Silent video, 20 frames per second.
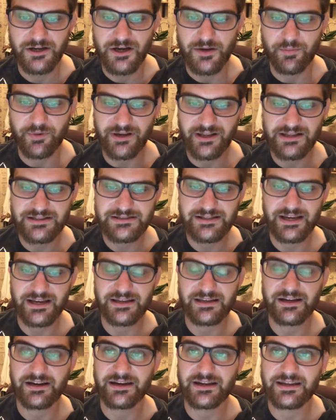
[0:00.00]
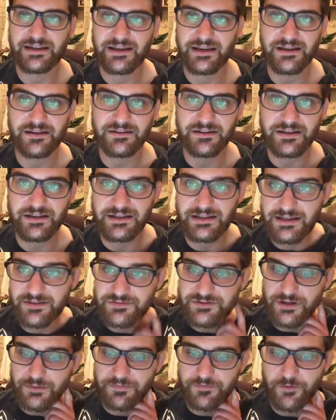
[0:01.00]
but he gets taken down again, and he gives
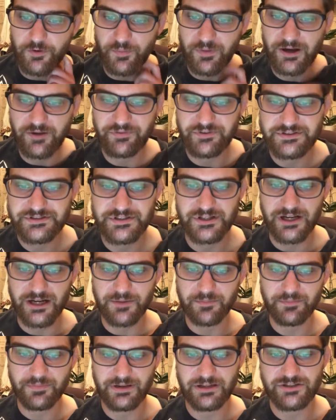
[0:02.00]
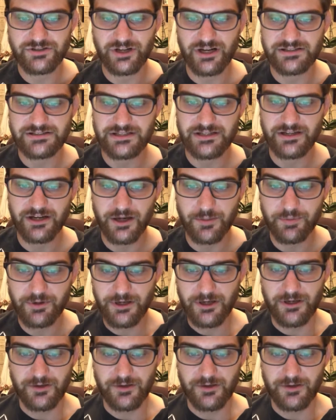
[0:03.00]
up full mount this time, and he tries to get up,